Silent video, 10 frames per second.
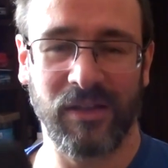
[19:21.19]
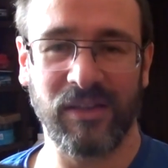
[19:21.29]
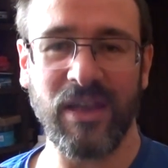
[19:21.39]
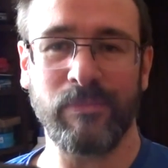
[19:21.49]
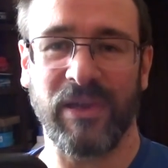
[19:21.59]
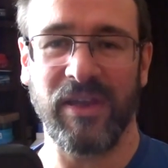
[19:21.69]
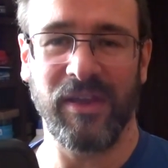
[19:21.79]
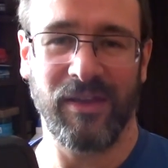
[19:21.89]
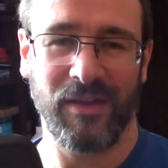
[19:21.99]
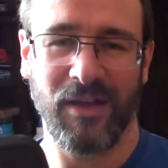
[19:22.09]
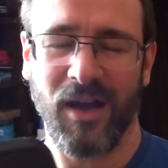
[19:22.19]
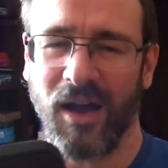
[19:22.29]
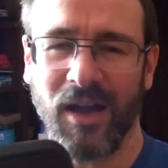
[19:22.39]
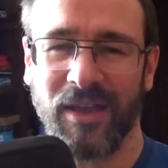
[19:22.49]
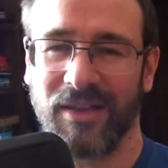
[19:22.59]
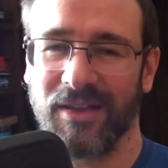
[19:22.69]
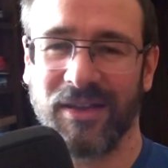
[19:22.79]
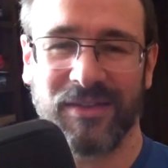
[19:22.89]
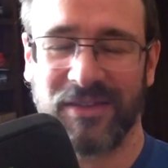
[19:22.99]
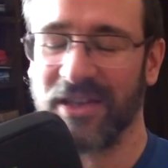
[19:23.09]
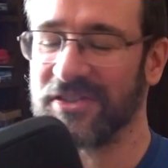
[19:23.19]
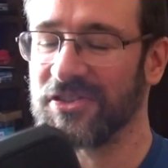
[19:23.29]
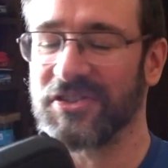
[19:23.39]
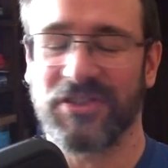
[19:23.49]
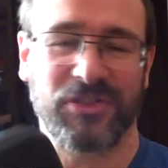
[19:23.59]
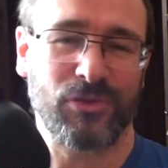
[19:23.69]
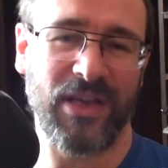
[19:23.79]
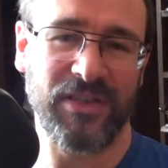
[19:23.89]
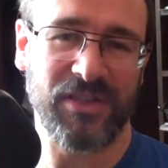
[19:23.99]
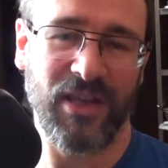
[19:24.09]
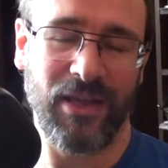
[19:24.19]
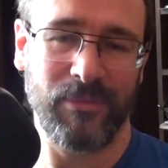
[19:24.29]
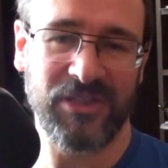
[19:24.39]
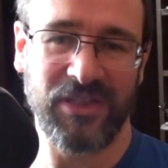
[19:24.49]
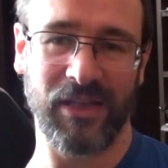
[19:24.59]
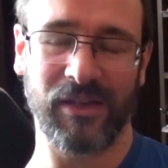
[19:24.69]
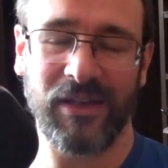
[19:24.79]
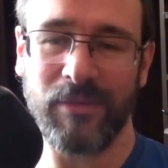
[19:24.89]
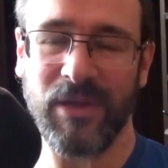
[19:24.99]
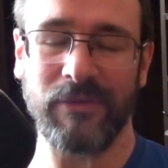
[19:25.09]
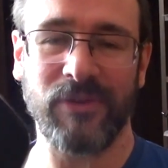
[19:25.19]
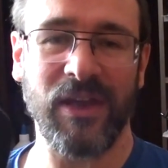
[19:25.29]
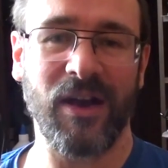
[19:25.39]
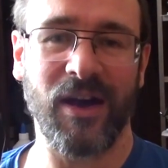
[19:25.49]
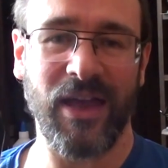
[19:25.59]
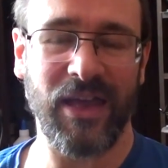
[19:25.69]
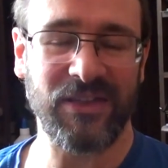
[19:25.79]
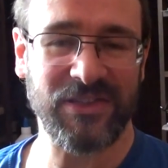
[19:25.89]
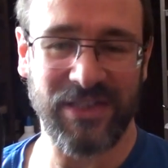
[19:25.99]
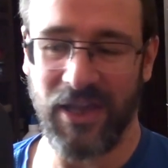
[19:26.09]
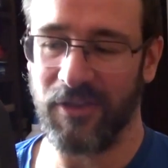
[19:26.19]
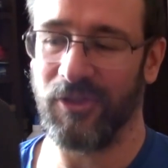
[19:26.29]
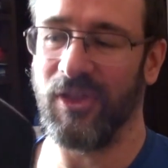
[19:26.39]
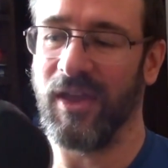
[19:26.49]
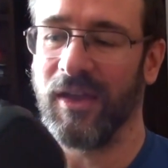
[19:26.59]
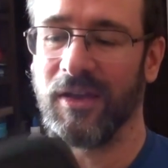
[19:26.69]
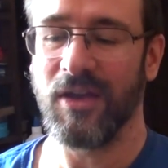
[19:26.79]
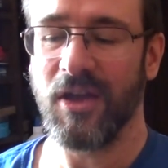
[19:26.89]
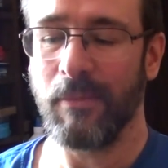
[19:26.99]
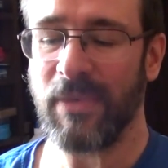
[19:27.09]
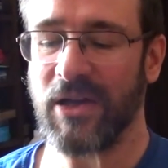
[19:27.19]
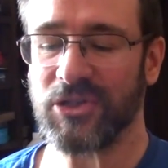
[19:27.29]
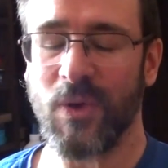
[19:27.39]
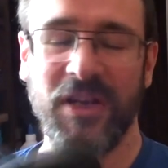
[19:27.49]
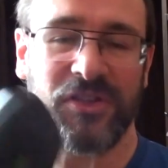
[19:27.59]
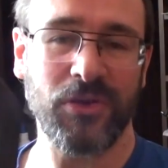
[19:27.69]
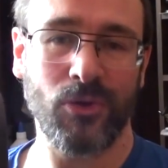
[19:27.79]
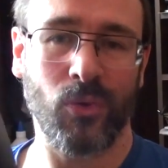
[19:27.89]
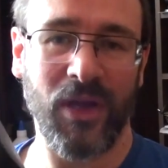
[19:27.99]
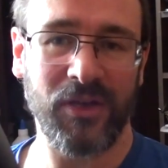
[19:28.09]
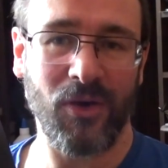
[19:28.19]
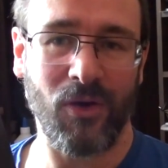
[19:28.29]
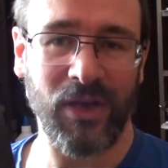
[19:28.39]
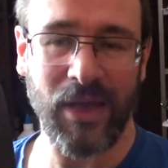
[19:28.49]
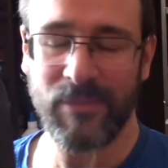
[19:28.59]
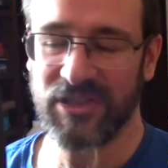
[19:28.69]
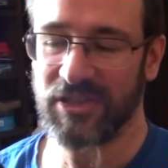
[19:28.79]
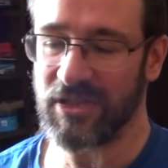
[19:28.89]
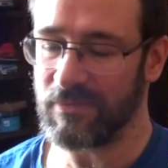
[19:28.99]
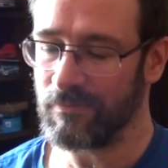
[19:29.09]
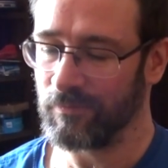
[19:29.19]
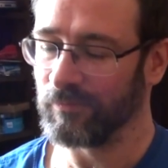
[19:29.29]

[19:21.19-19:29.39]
Glyby. That's just a strange name, isn't it? Glyby VR headset thing. About 22 quid on Amazon.